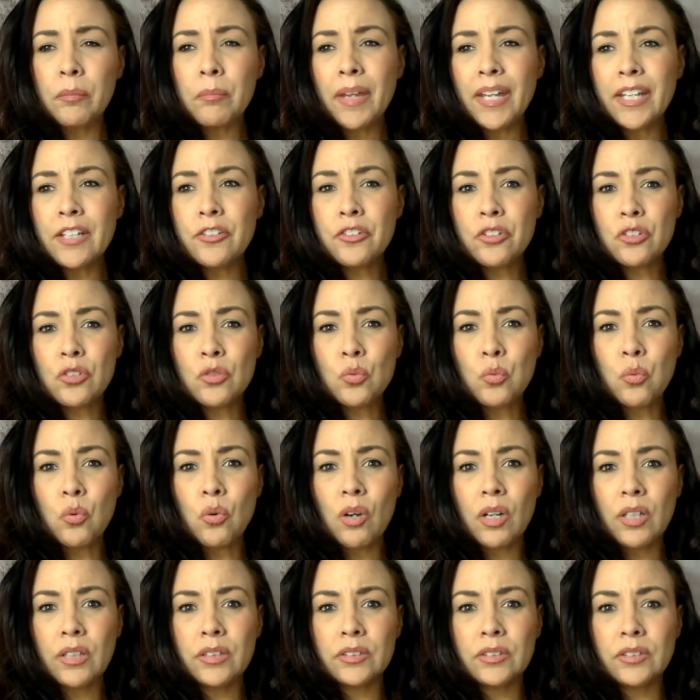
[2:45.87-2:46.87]
may just
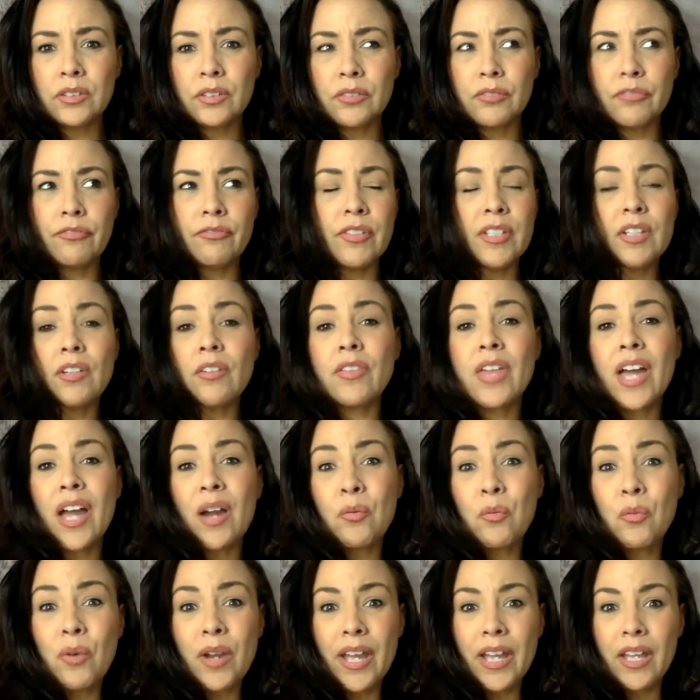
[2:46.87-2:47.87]
want to feel that
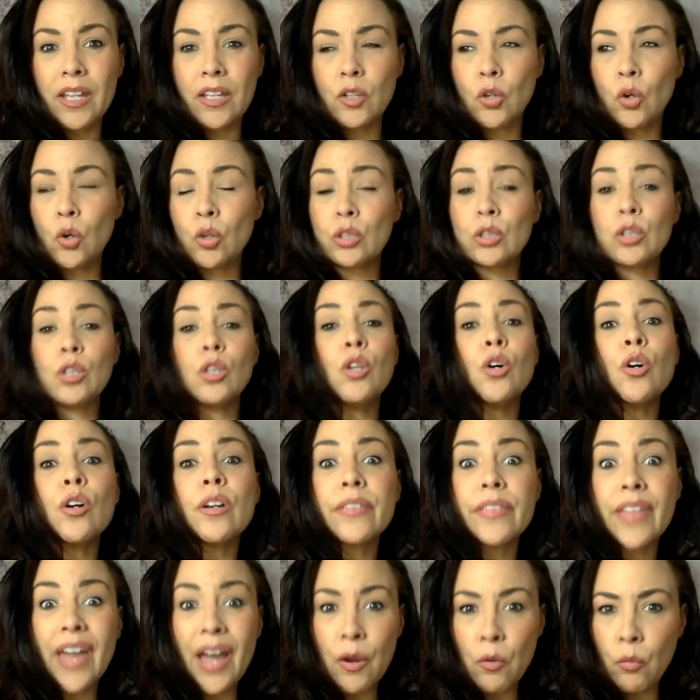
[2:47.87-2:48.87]
way, or look
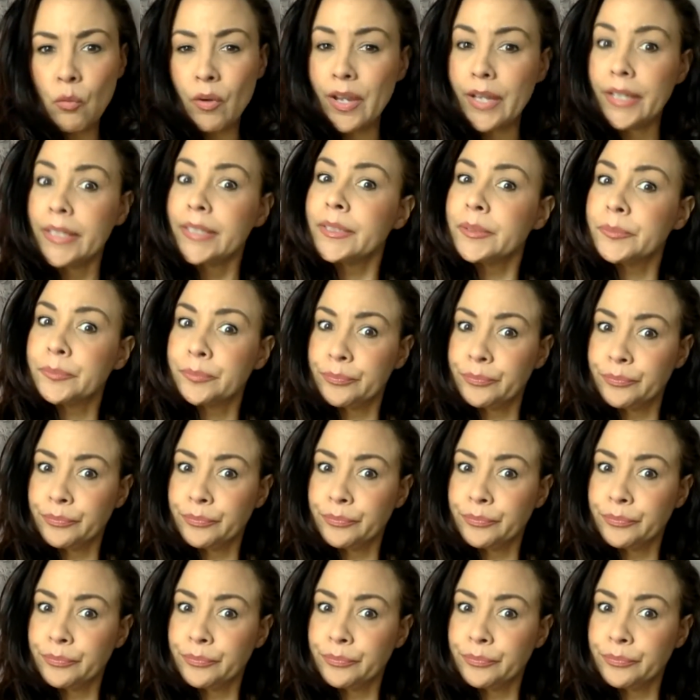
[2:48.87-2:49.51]
that way,